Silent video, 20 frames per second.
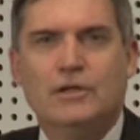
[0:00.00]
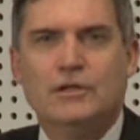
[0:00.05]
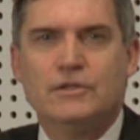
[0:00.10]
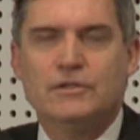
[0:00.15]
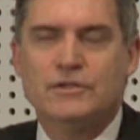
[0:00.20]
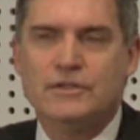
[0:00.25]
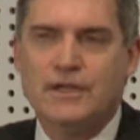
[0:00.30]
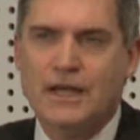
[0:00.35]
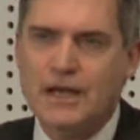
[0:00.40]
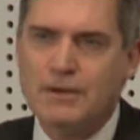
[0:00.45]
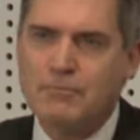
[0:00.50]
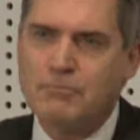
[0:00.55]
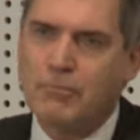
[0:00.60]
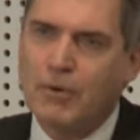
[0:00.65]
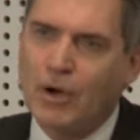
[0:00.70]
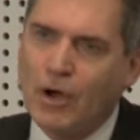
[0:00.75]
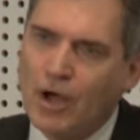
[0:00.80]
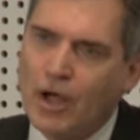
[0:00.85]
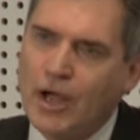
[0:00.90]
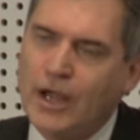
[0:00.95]
Stand
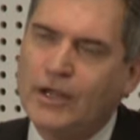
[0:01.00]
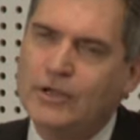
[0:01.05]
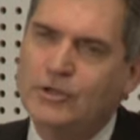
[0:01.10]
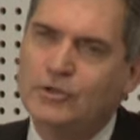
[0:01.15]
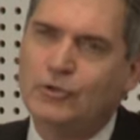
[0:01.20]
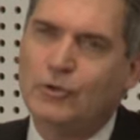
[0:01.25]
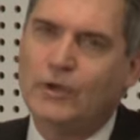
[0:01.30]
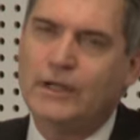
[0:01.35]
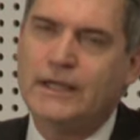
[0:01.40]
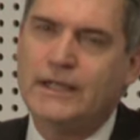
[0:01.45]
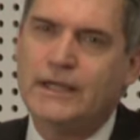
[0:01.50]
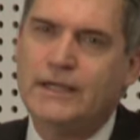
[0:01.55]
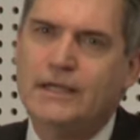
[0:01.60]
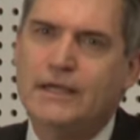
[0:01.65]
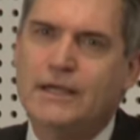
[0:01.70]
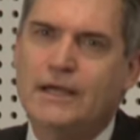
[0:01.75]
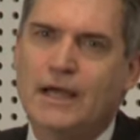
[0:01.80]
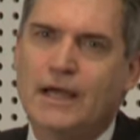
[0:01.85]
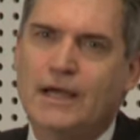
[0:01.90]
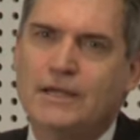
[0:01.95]
by and you'll
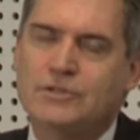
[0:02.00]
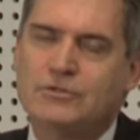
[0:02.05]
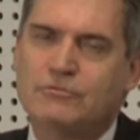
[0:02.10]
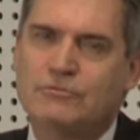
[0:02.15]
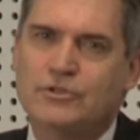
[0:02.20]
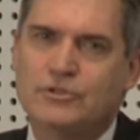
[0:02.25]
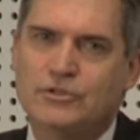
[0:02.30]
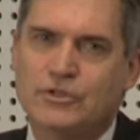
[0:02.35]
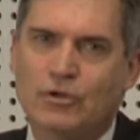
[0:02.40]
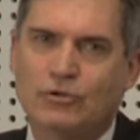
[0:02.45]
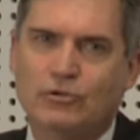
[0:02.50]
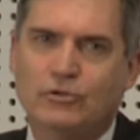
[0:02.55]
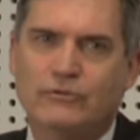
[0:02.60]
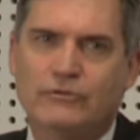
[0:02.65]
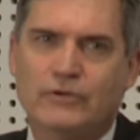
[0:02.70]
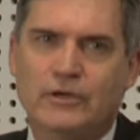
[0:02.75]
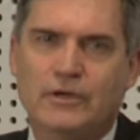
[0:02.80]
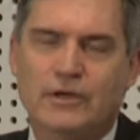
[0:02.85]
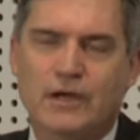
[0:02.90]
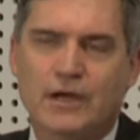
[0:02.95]
hear, as a result
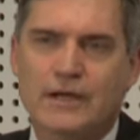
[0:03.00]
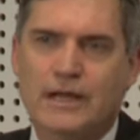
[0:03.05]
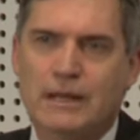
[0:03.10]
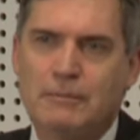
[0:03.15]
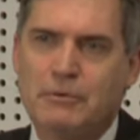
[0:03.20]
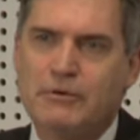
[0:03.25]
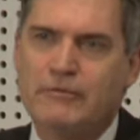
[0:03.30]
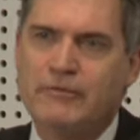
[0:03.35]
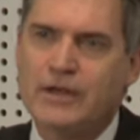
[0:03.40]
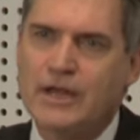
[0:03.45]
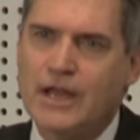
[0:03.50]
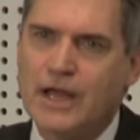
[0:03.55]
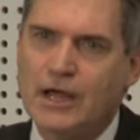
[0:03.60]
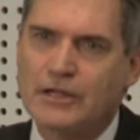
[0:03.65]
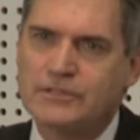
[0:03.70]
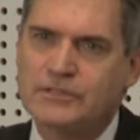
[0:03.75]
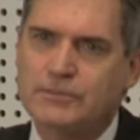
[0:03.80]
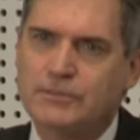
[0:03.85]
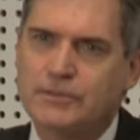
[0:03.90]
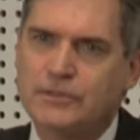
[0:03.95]
of a number of
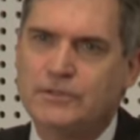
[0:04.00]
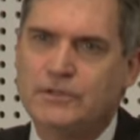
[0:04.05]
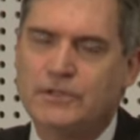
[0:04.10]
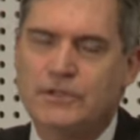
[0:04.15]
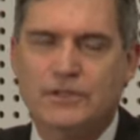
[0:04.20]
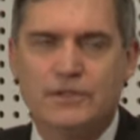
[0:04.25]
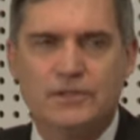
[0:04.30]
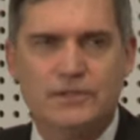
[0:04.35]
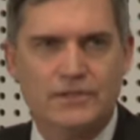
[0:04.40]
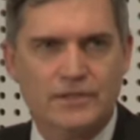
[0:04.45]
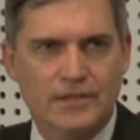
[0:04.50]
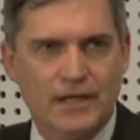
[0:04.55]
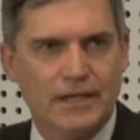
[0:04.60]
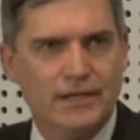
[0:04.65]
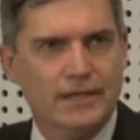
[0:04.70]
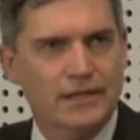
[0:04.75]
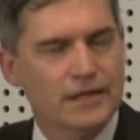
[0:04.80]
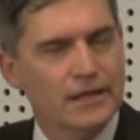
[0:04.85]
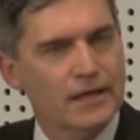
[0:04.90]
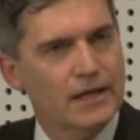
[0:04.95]
announcements in the
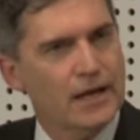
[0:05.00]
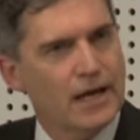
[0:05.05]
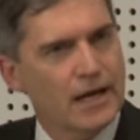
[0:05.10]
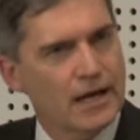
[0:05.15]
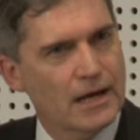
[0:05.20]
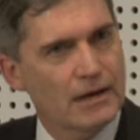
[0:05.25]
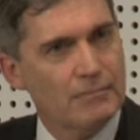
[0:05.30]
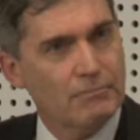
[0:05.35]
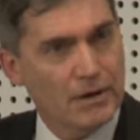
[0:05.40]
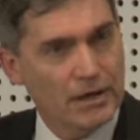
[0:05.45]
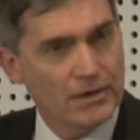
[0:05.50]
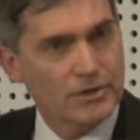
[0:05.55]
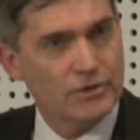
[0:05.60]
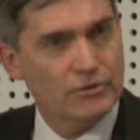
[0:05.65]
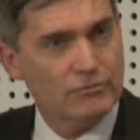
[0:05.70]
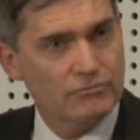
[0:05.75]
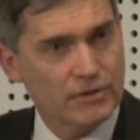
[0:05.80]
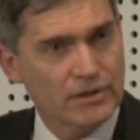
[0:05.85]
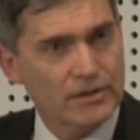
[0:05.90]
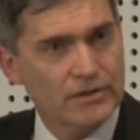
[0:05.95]
state
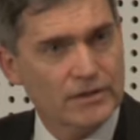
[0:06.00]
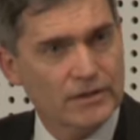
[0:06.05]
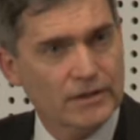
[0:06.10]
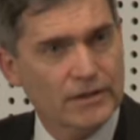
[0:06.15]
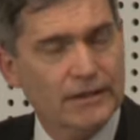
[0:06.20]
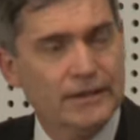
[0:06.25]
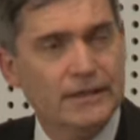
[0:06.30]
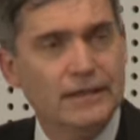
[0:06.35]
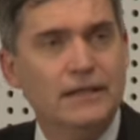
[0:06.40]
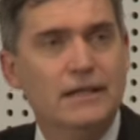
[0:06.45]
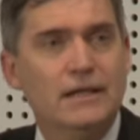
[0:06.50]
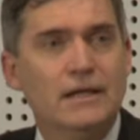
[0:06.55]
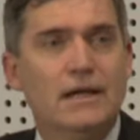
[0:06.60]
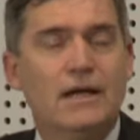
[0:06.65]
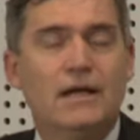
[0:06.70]
budget recently,